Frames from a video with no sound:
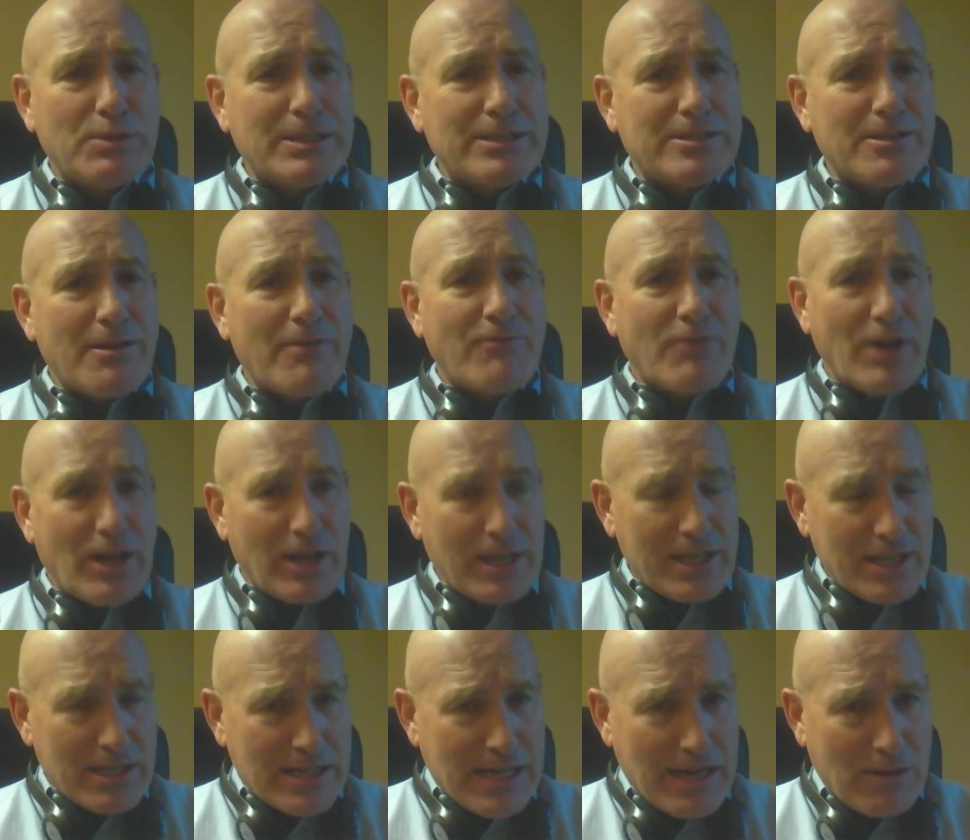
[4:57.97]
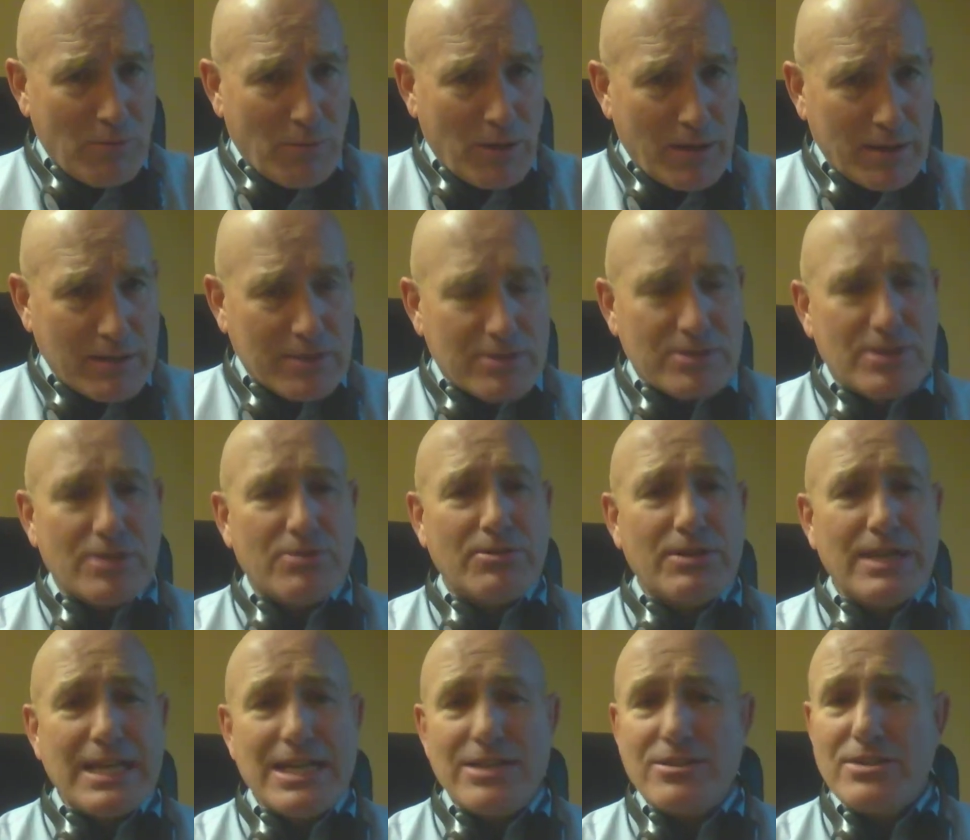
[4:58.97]
it's a fairly good network
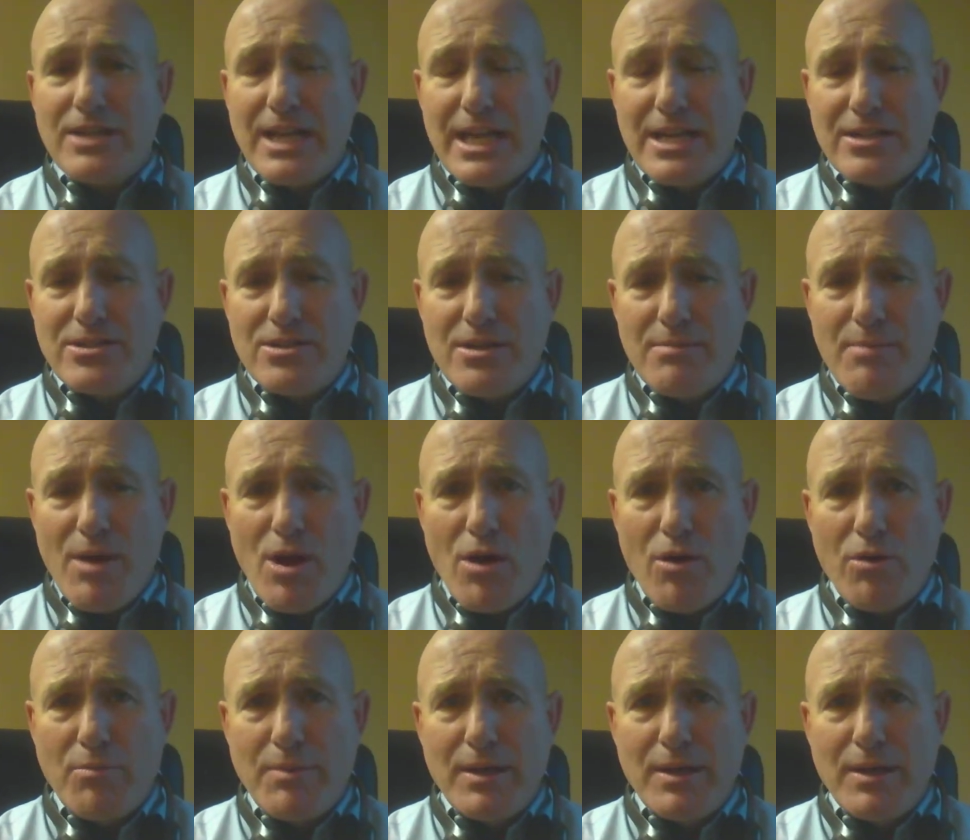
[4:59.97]
considering it's an HMO,